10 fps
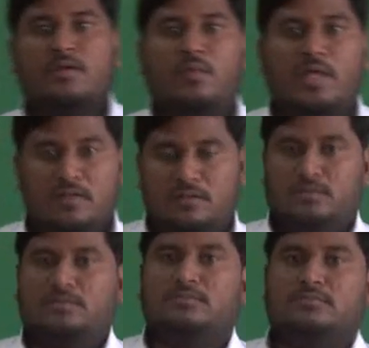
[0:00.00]

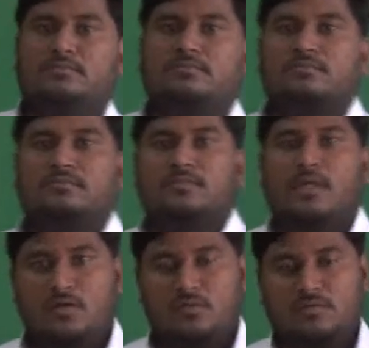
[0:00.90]
Well,
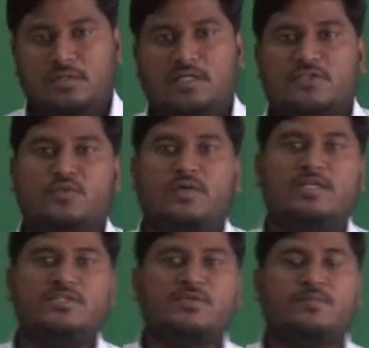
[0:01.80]
hello dear
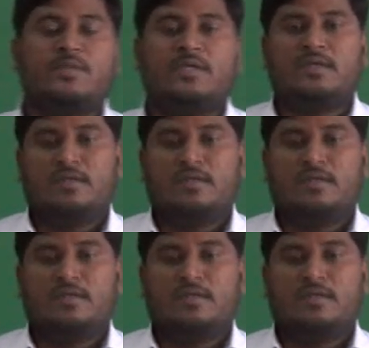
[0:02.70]
students.